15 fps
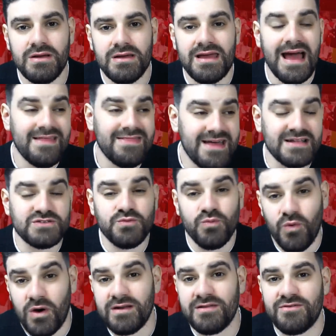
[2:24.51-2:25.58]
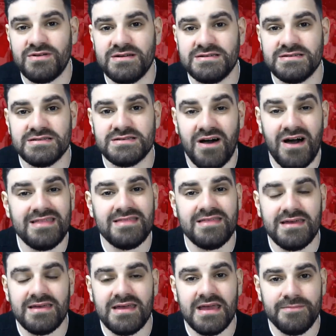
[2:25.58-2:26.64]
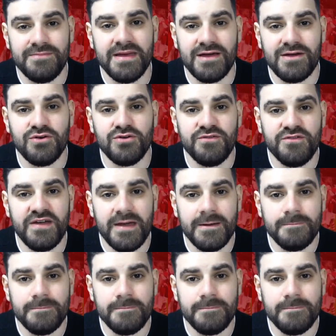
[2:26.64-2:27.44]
And that's one of the reasons I think he'd be a good fit.